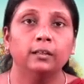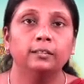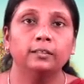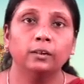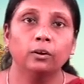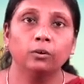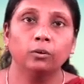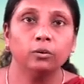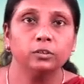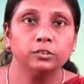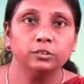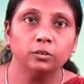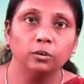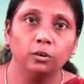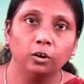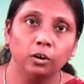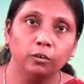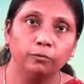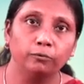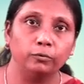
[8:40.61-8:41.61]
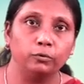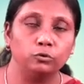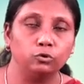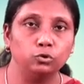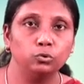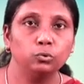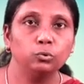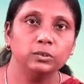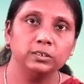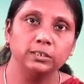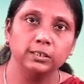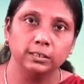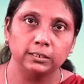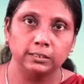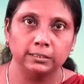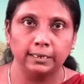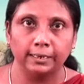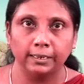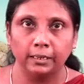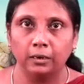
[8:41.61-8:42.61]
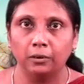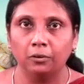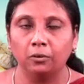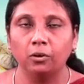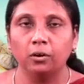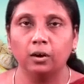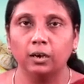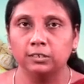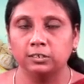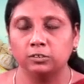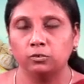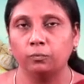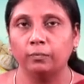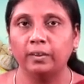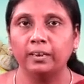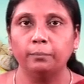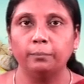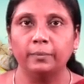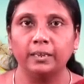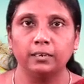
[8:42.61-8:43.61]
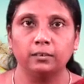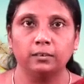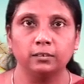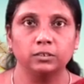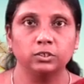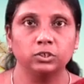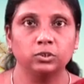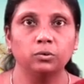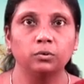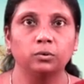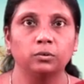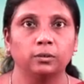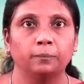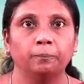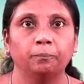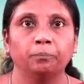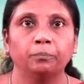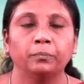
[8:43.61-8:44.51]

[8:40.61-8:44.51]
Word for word: there are also a lot of juices that are lost when meat is cooked.